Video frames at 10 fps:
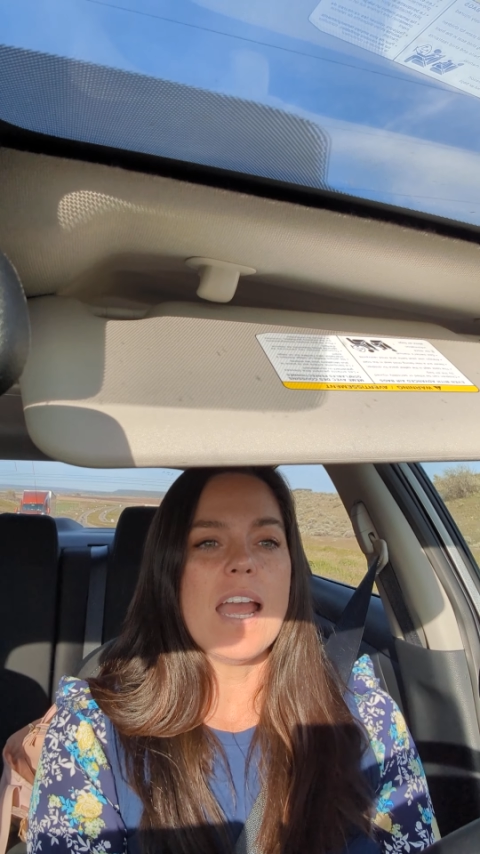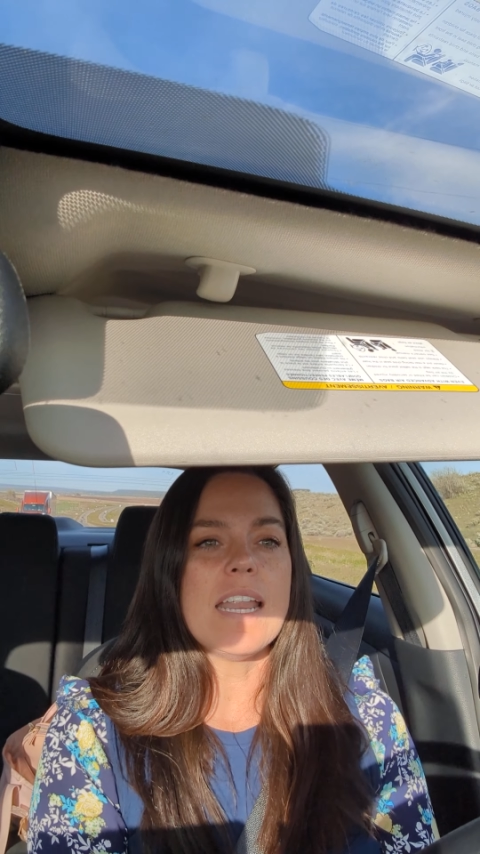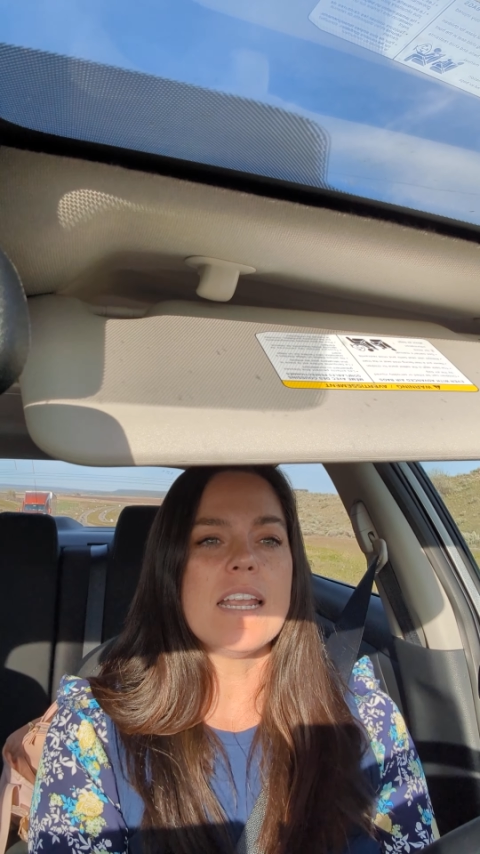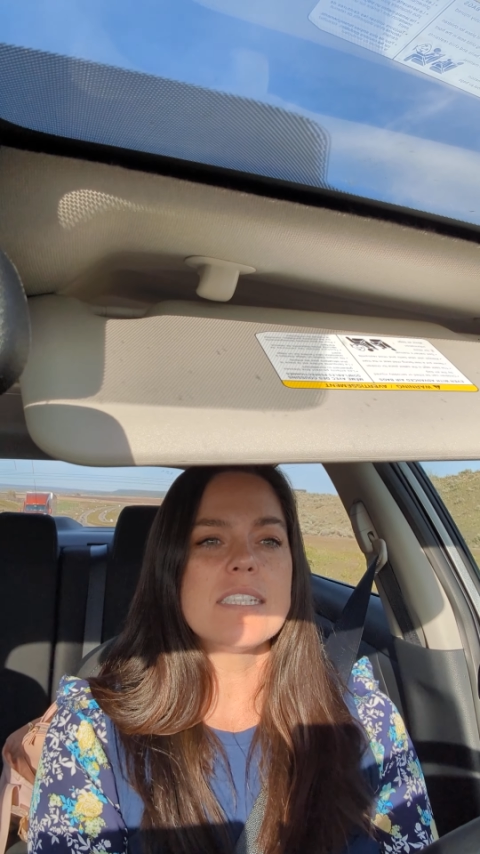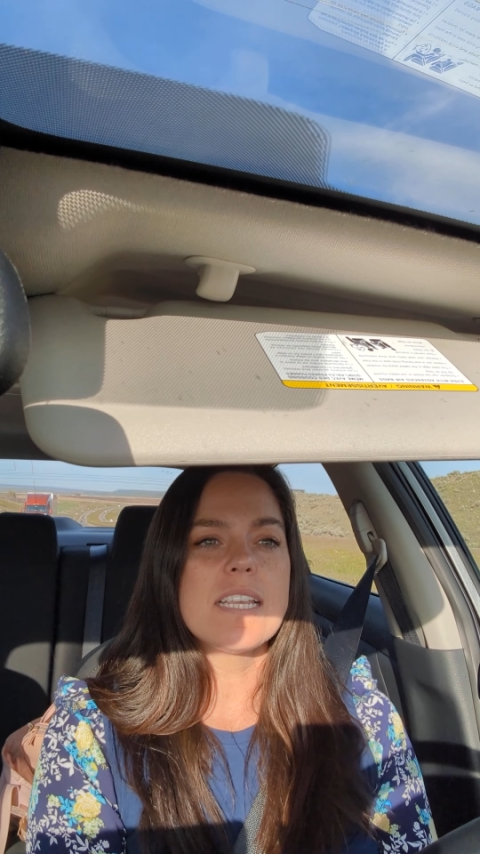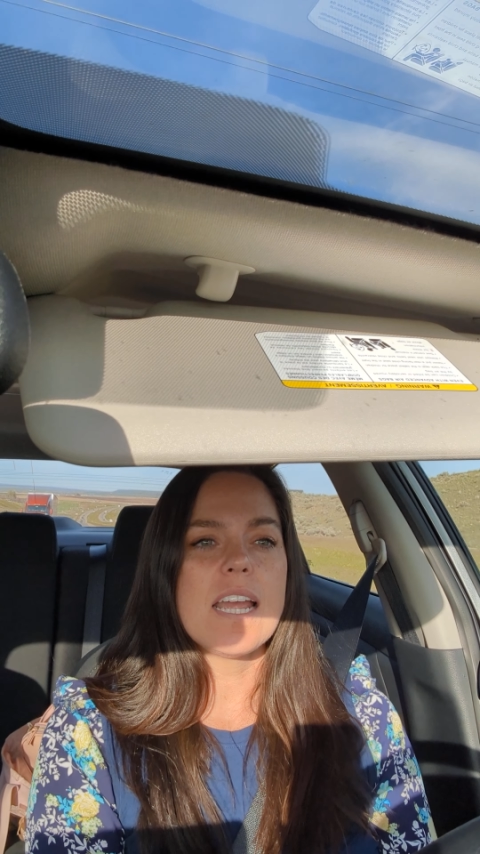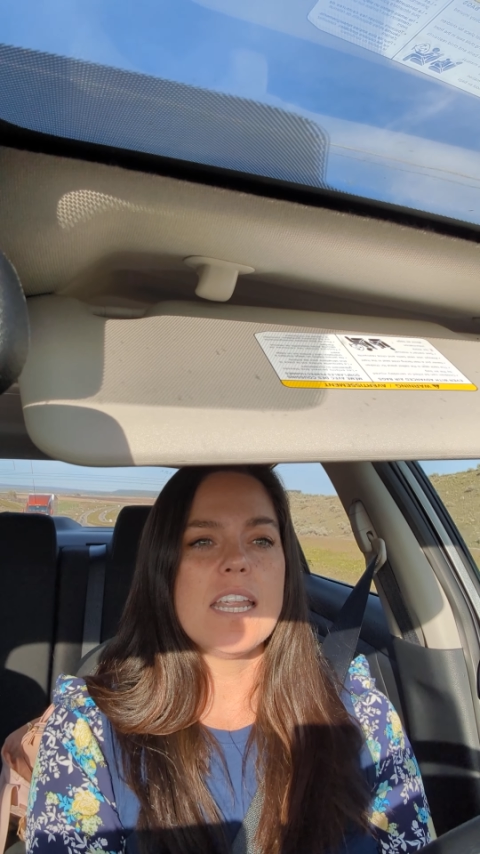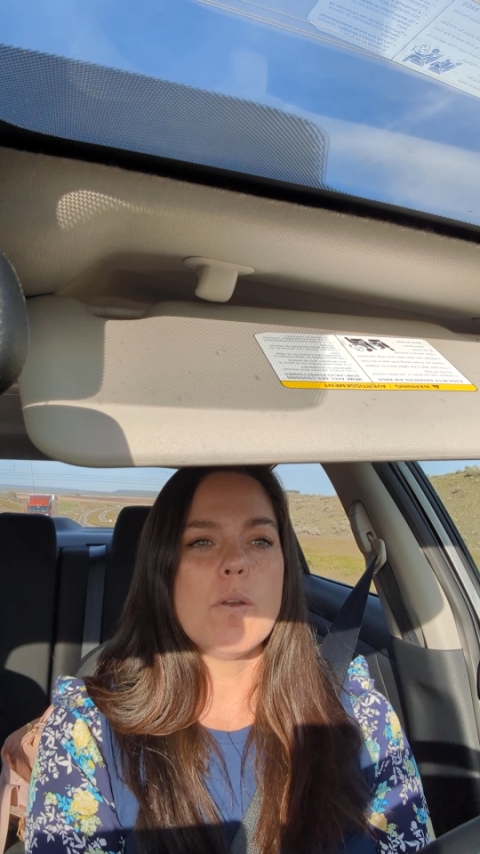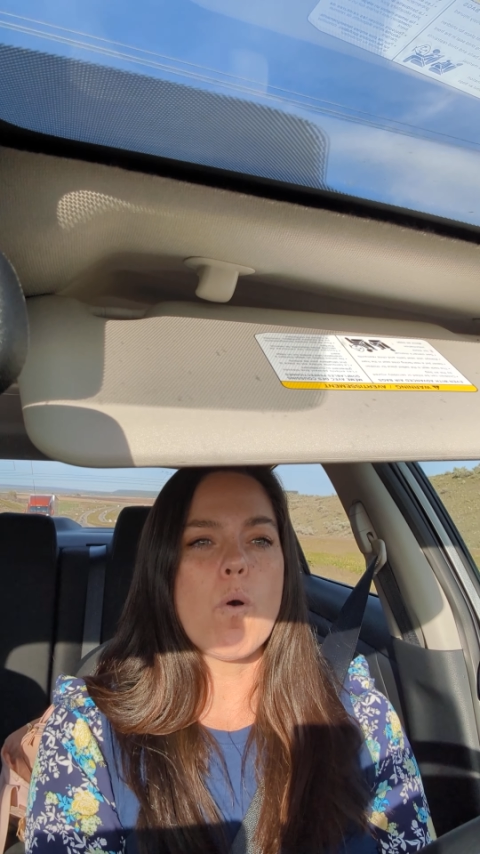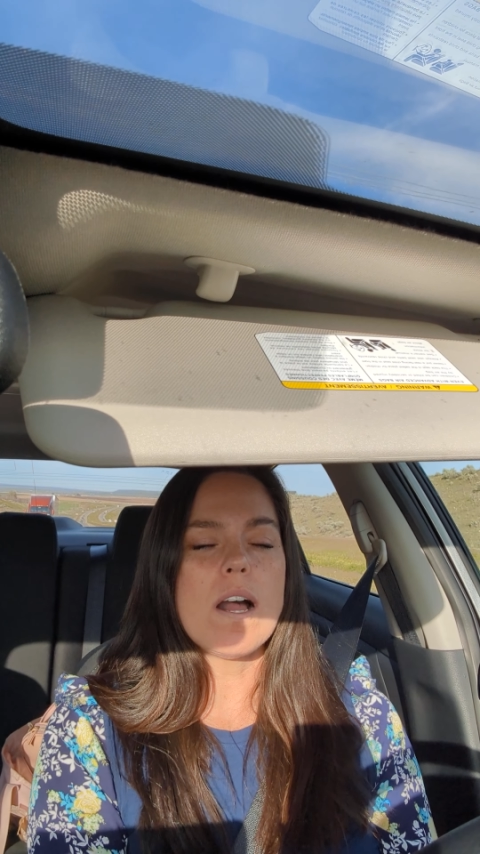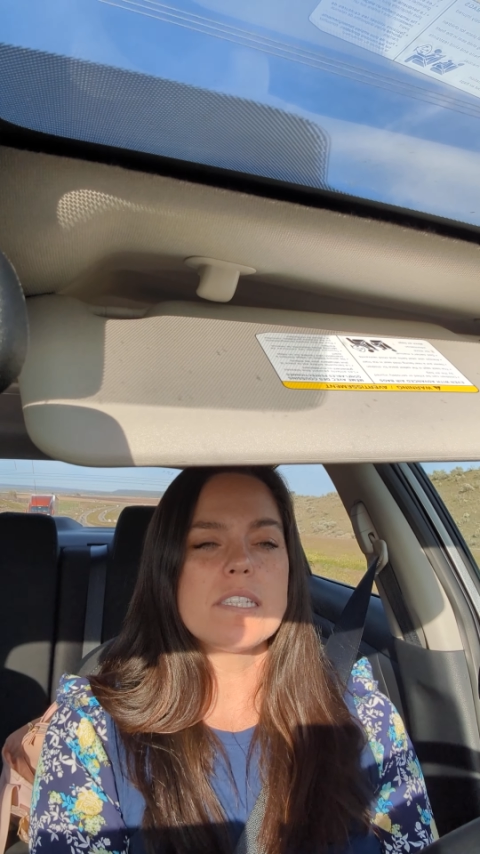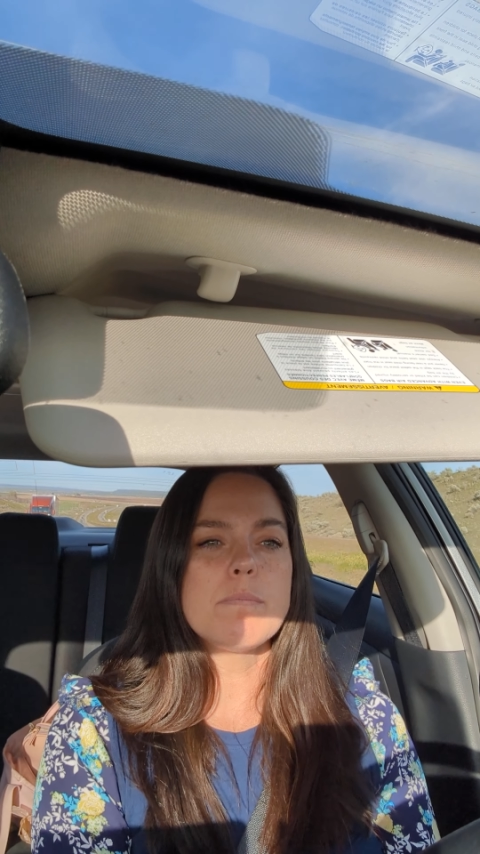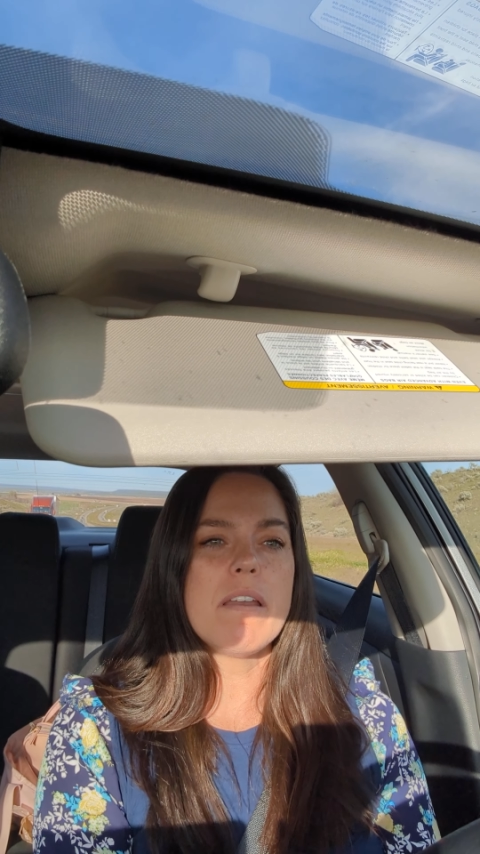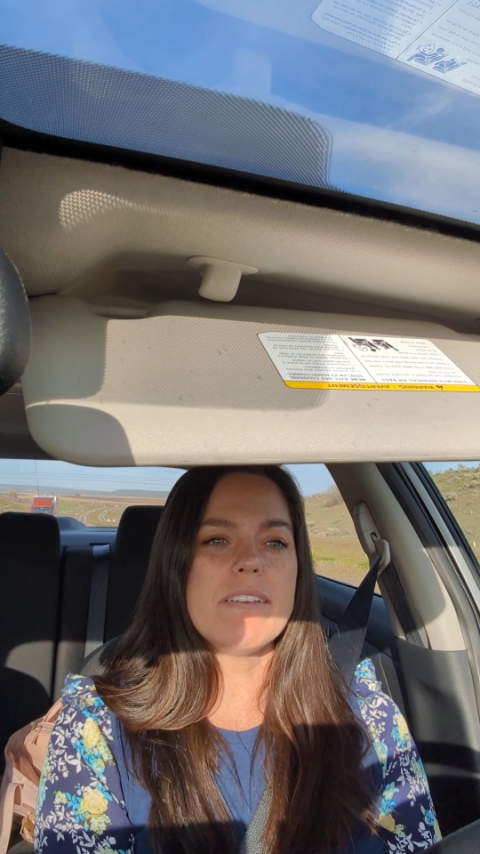And he said he wants my